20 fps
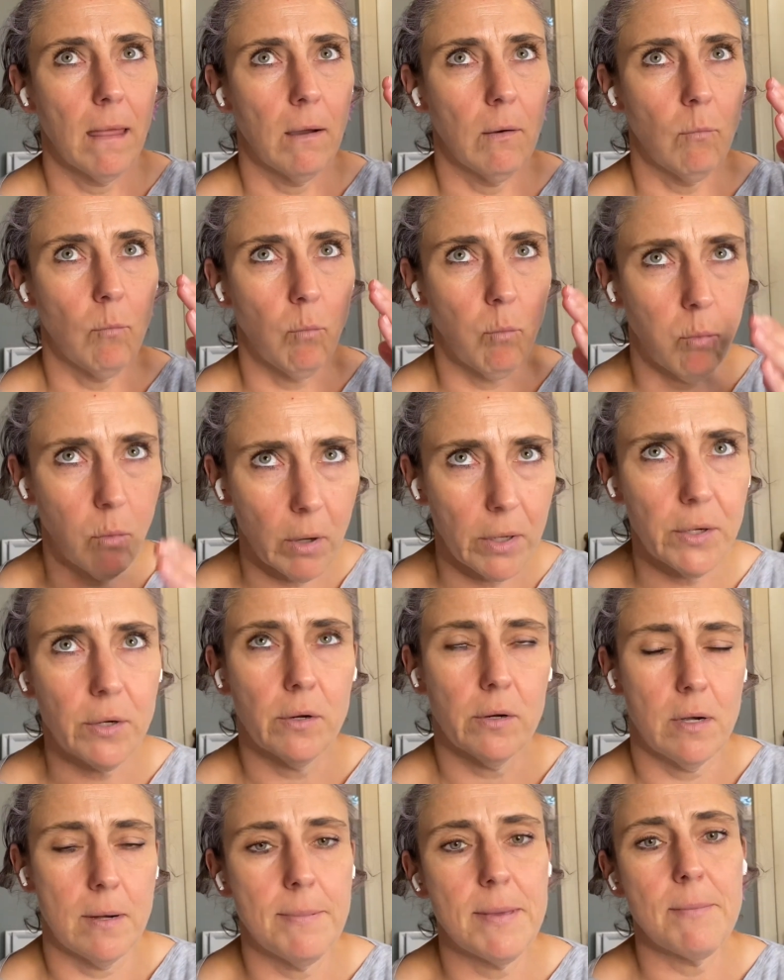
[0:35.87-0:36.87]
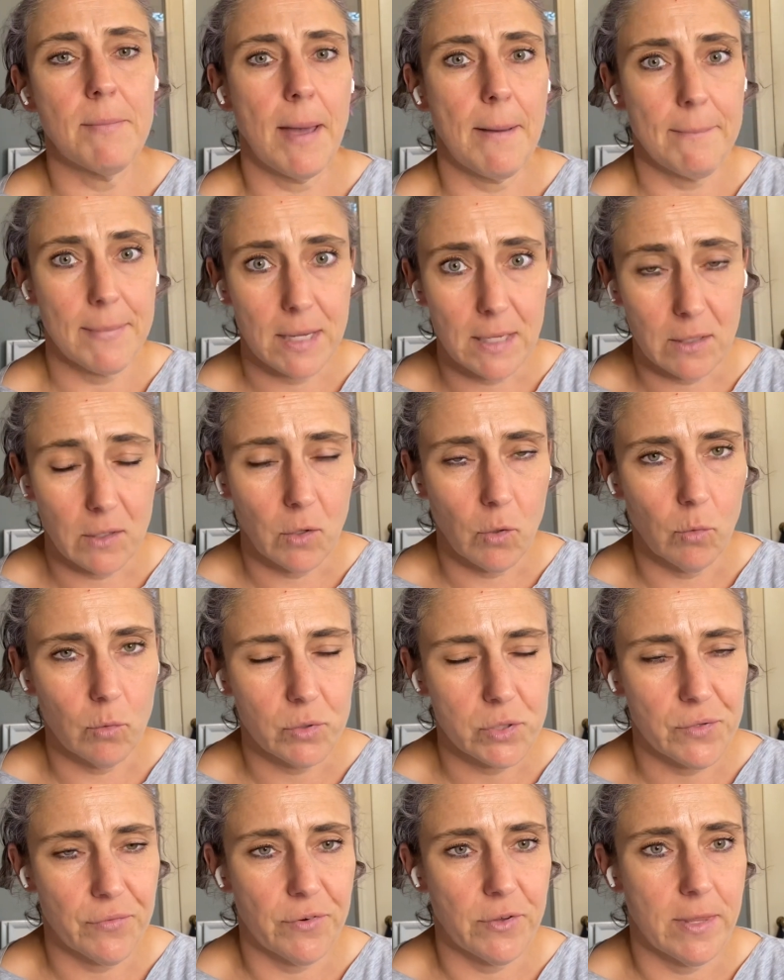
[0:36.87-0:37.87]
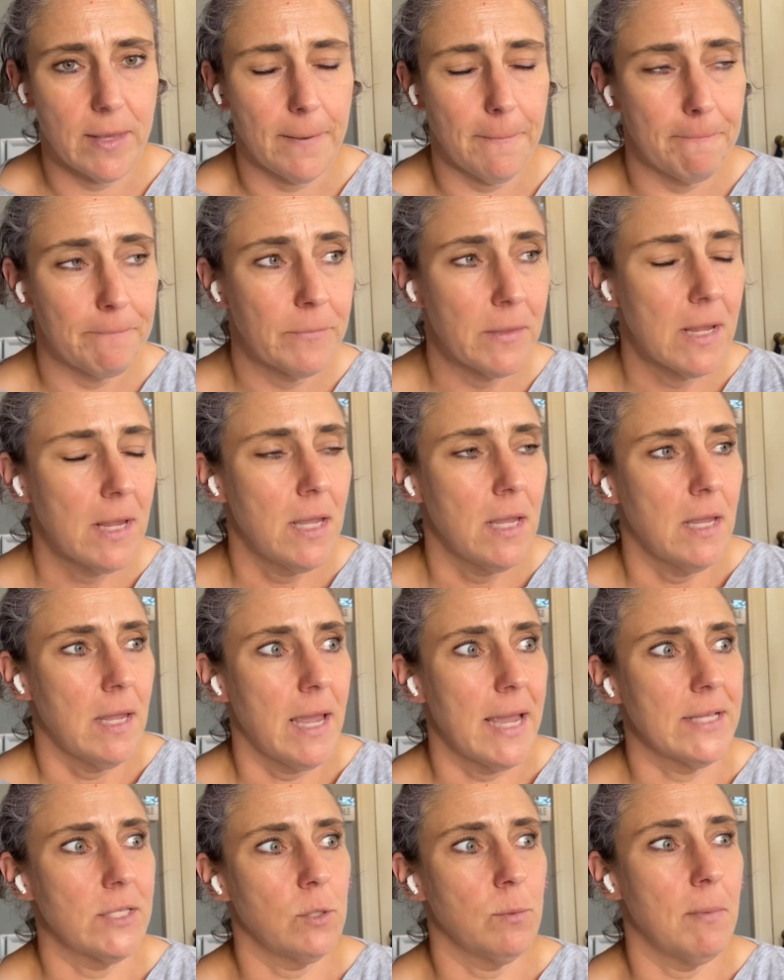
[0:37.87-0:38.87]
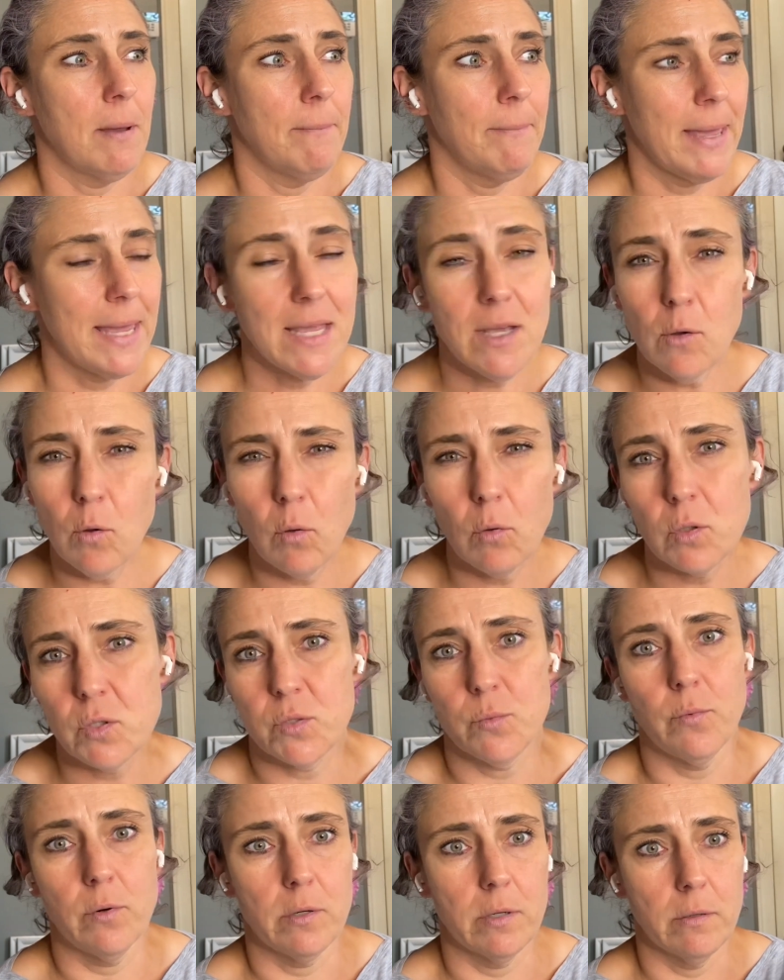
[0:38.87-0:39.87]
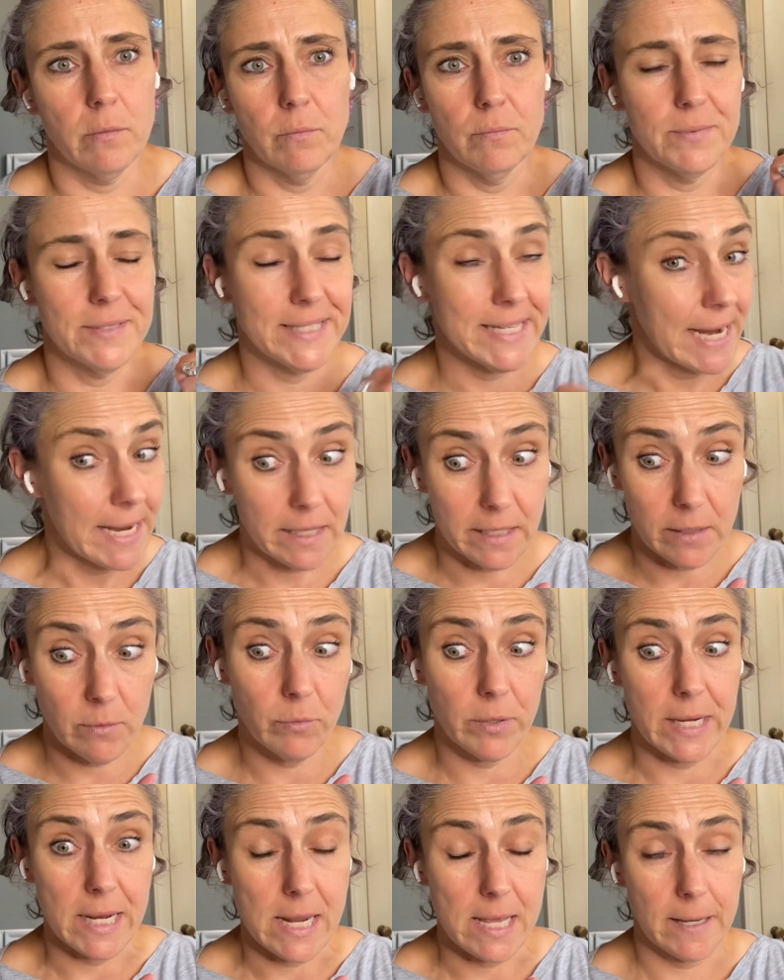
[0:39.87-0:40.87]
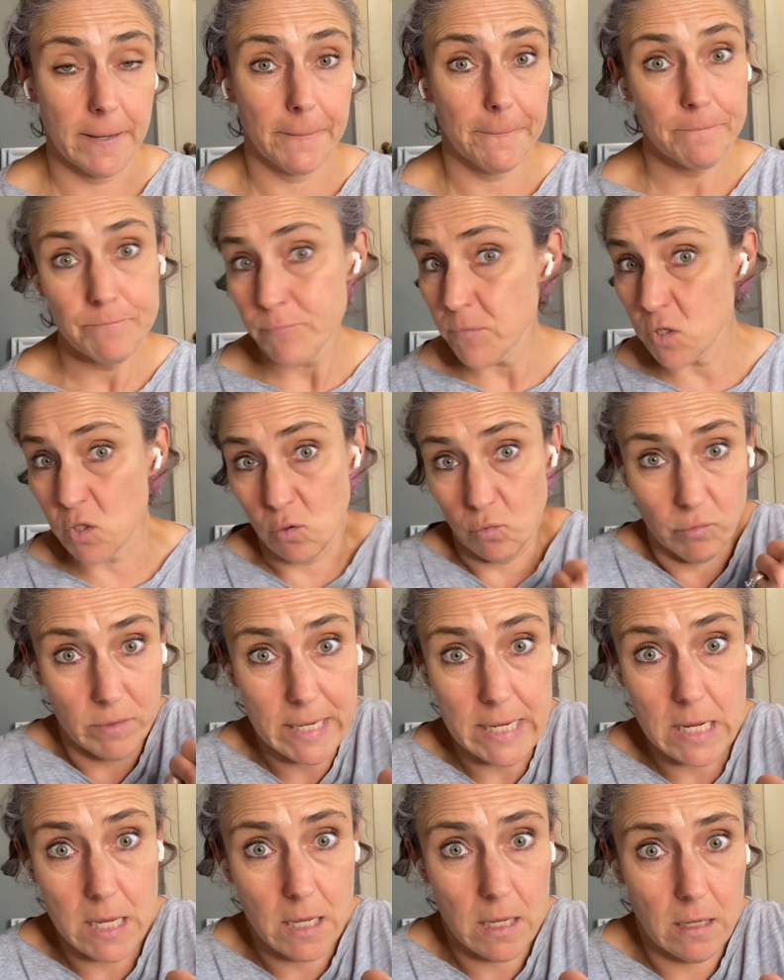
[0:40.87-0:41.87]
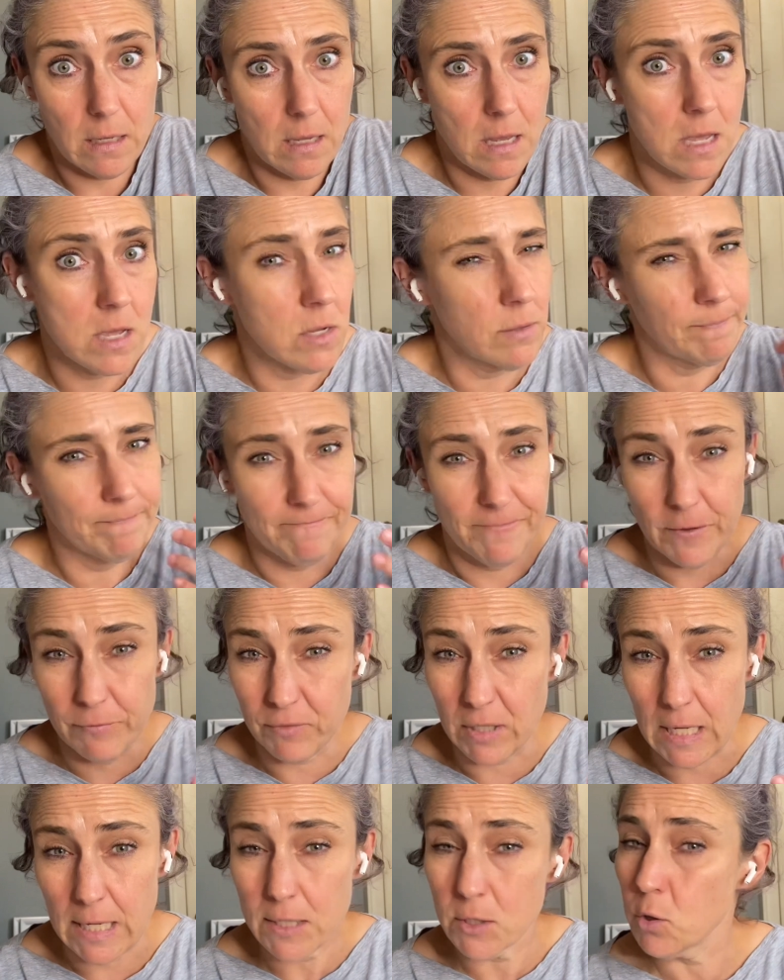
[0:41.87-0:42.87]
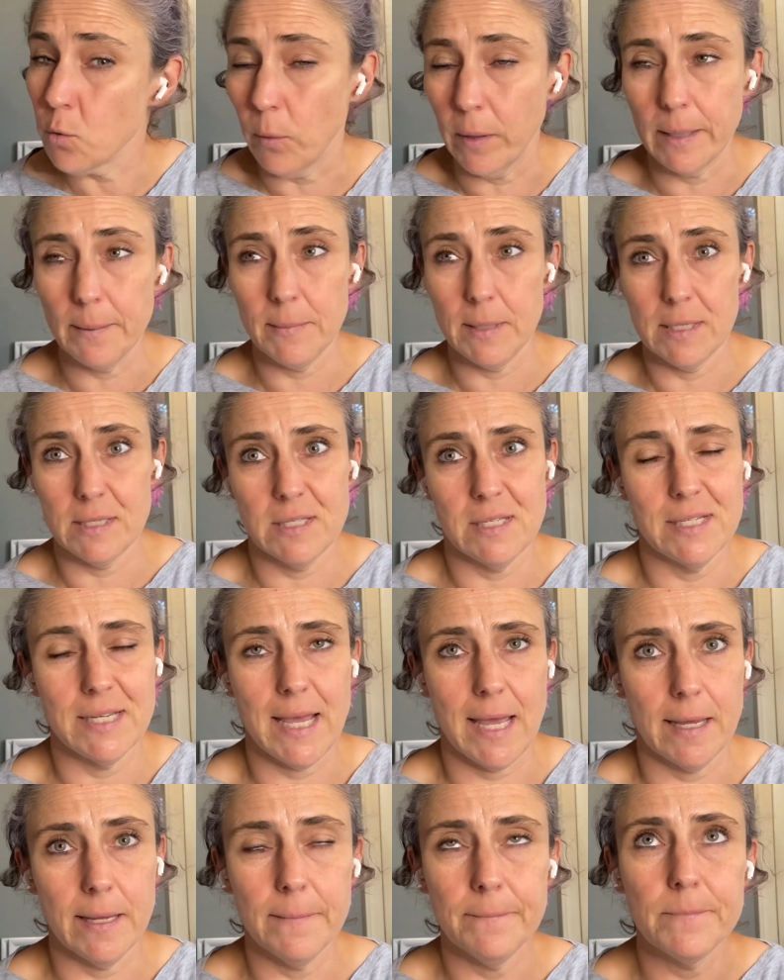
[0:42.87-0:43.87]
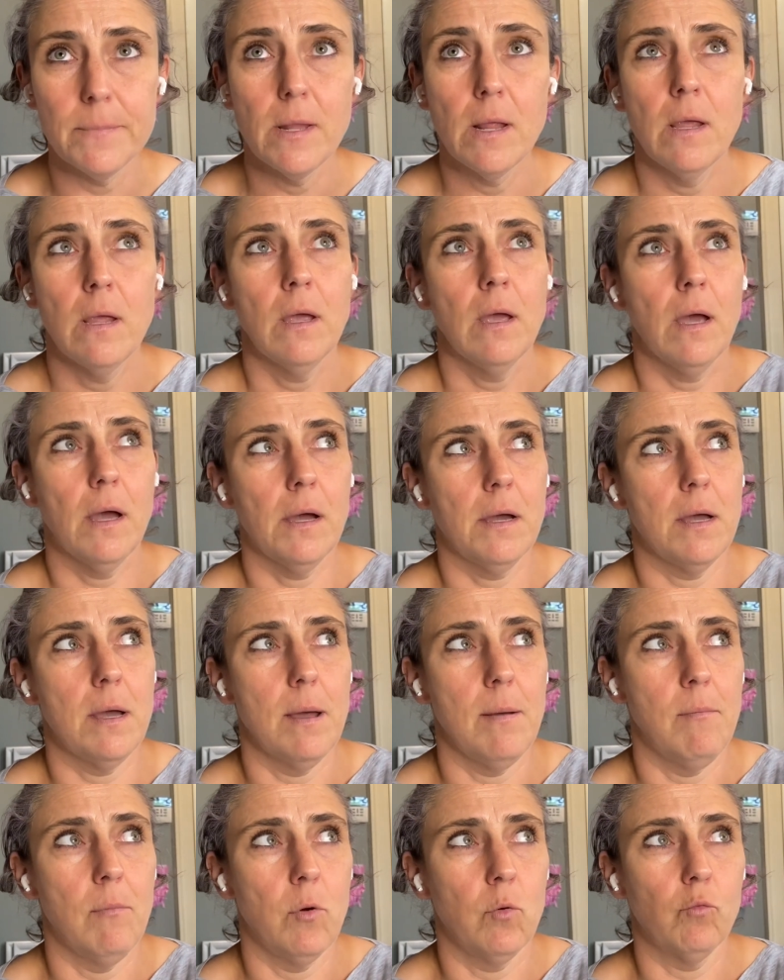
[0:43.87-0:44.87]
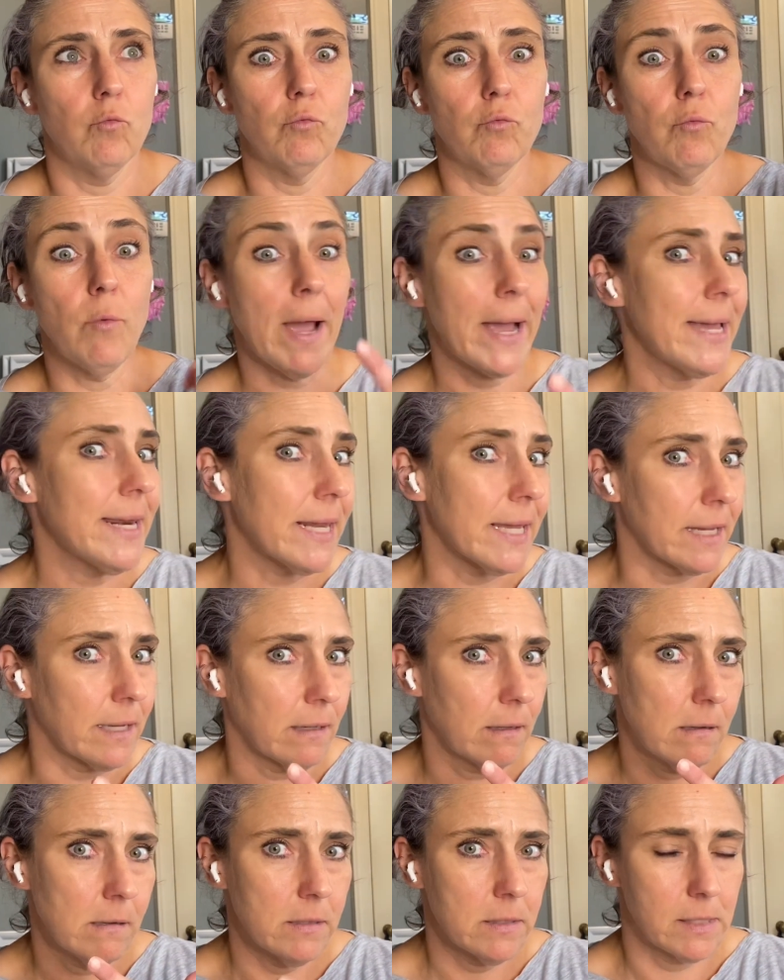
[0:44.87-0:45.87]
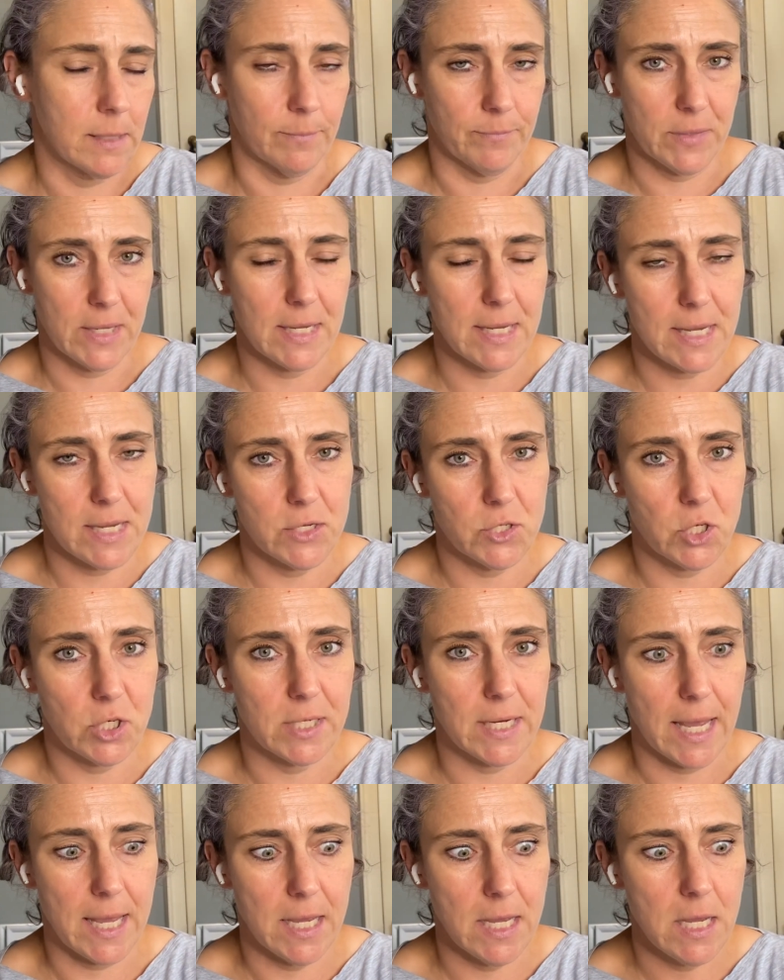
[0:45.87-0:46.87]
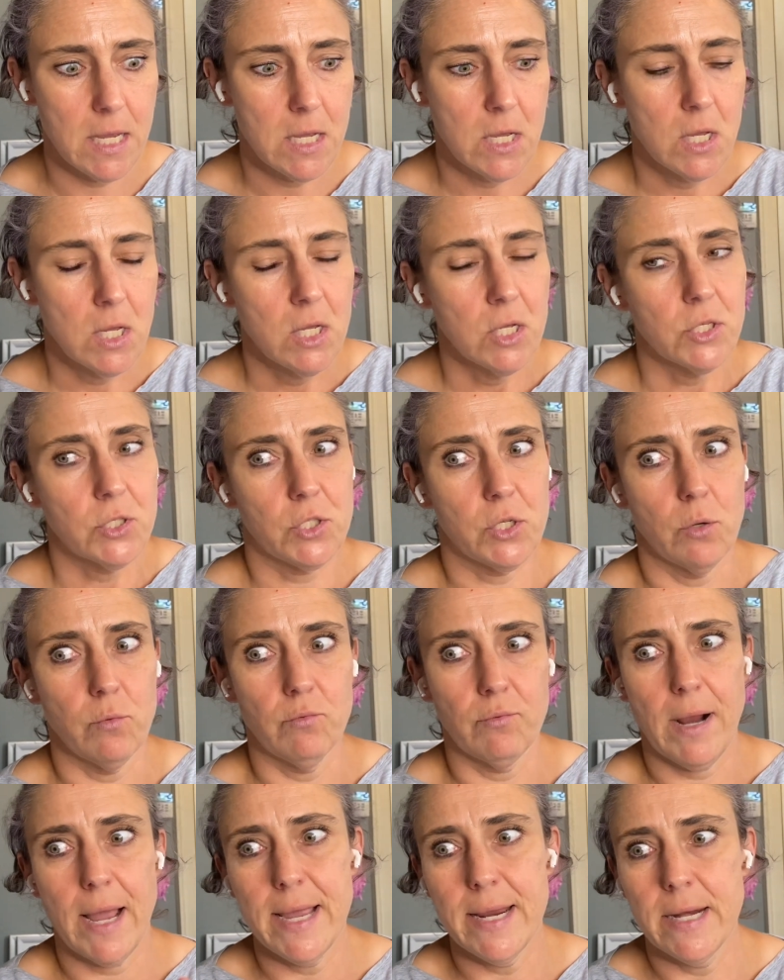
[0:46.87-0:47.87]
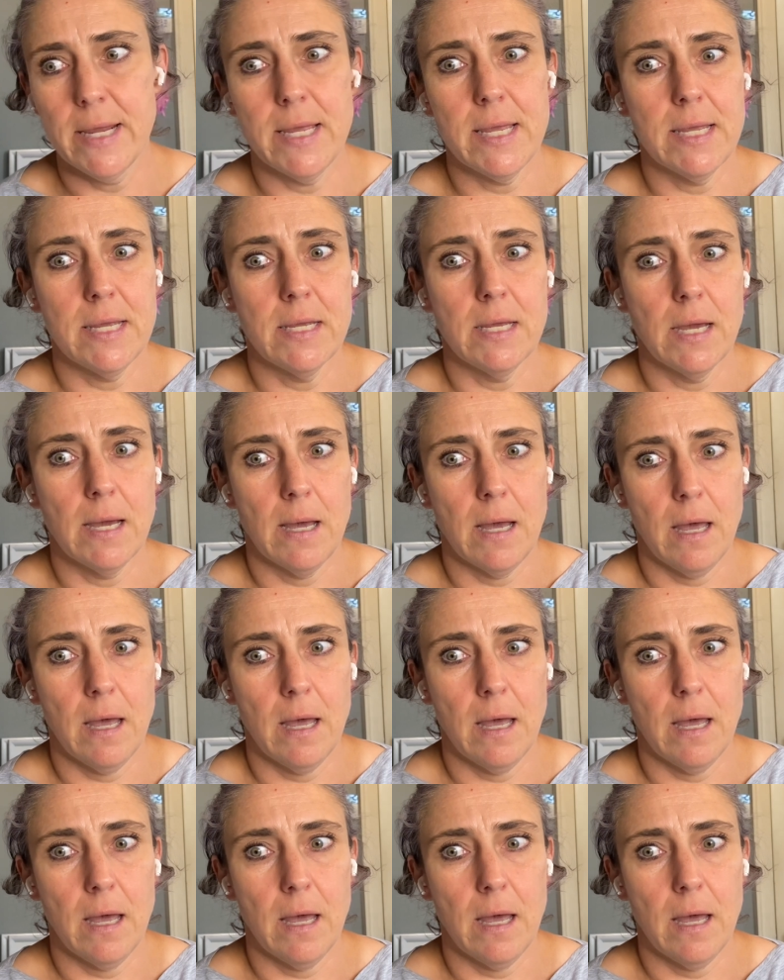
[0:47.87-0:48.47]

what are going to be my main goals for them. And so my main goals were daily reading. So reading 15, 20 minutes a day, writing something each day. So writing